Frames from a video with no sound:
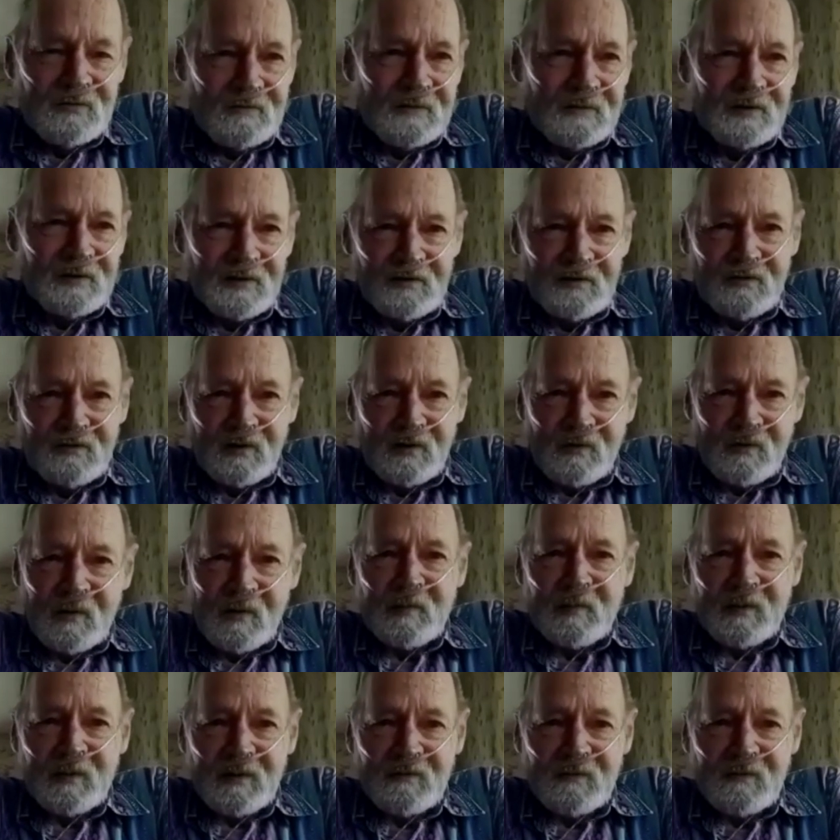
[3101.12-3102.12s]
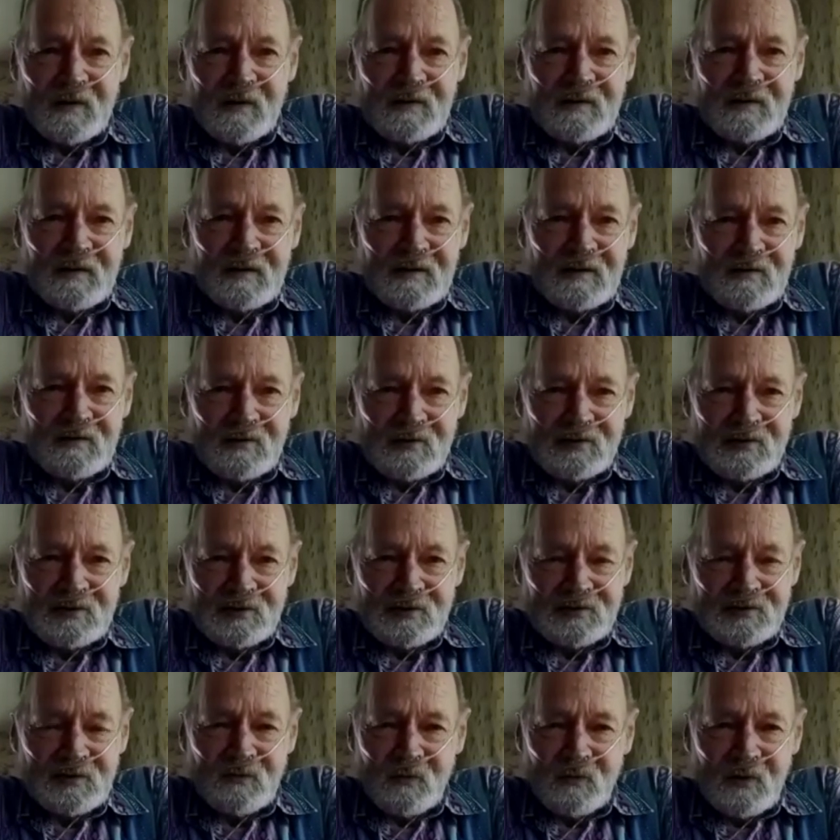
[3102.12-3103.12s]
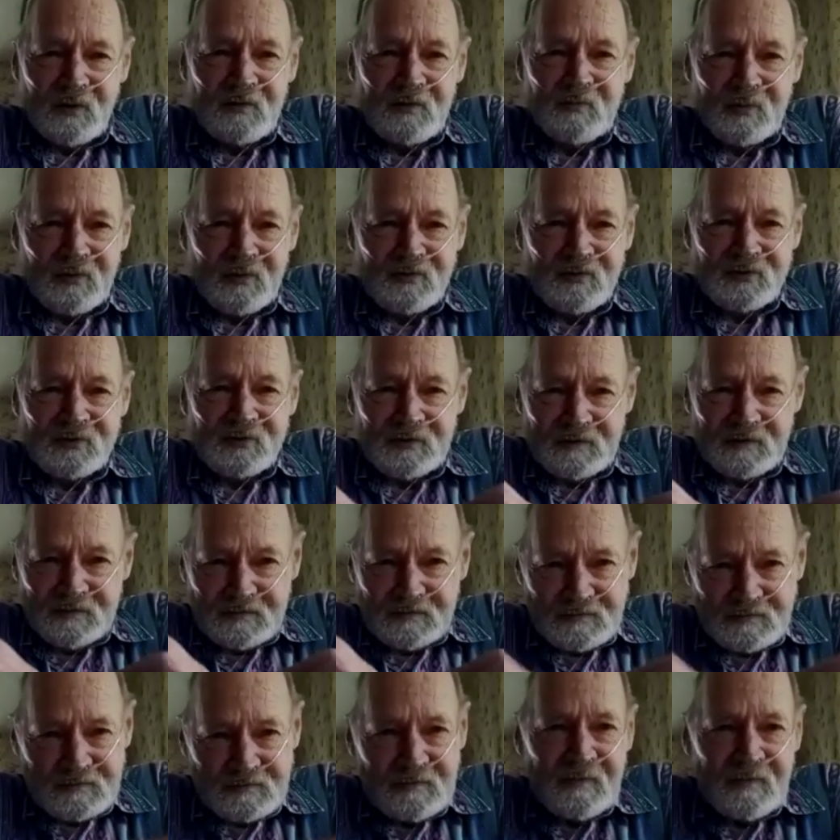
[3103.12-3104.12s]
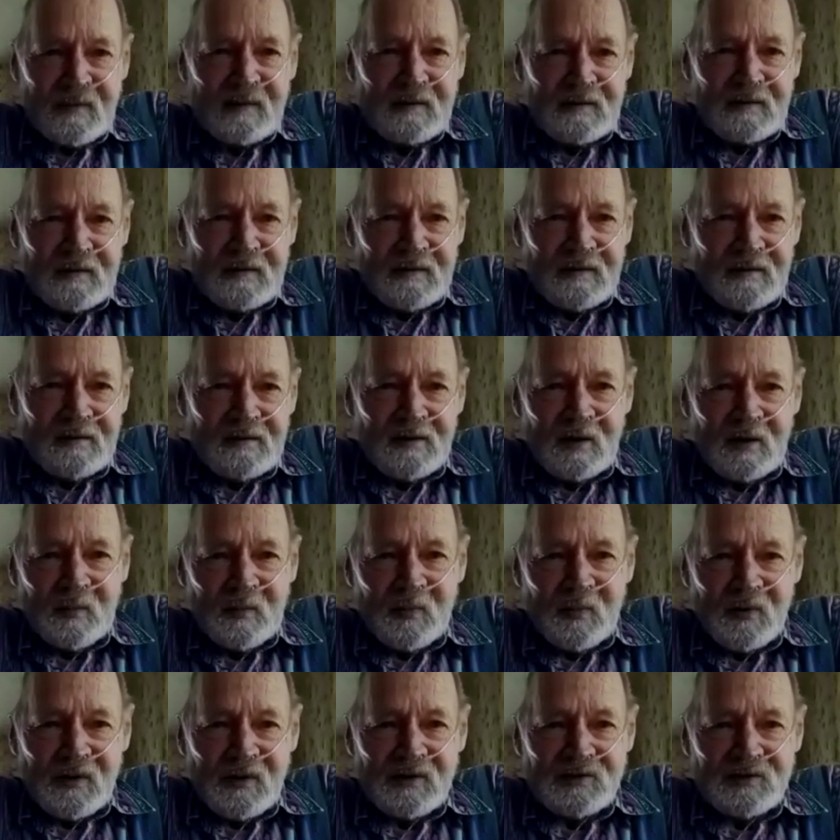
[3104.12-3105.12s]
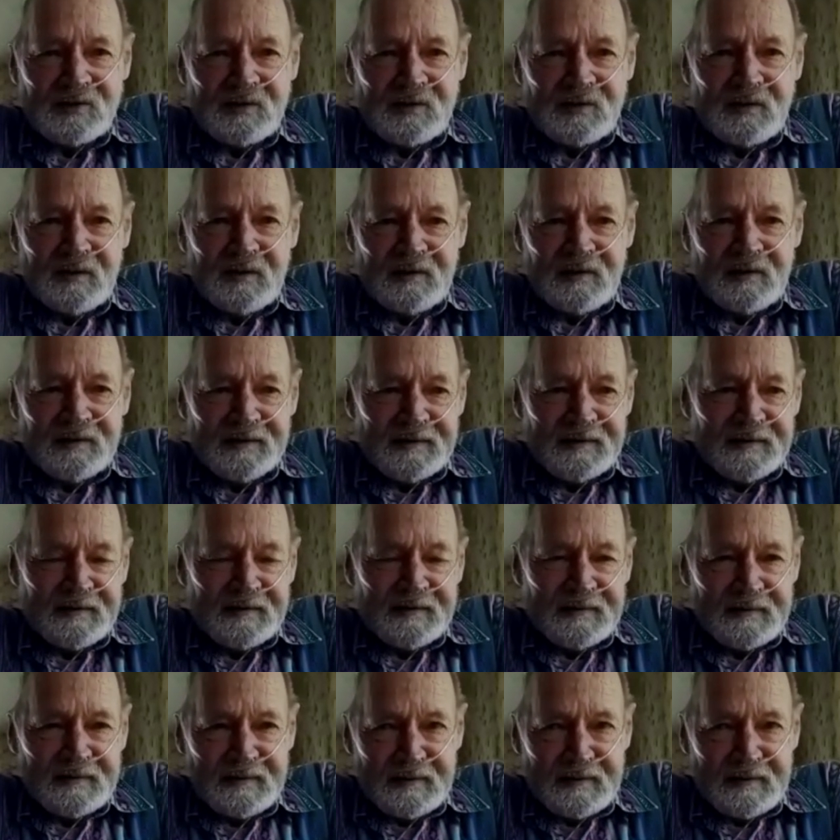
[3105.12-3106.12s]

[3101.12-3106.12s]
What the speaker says: equipment and whatnot, it was just a one person operation, and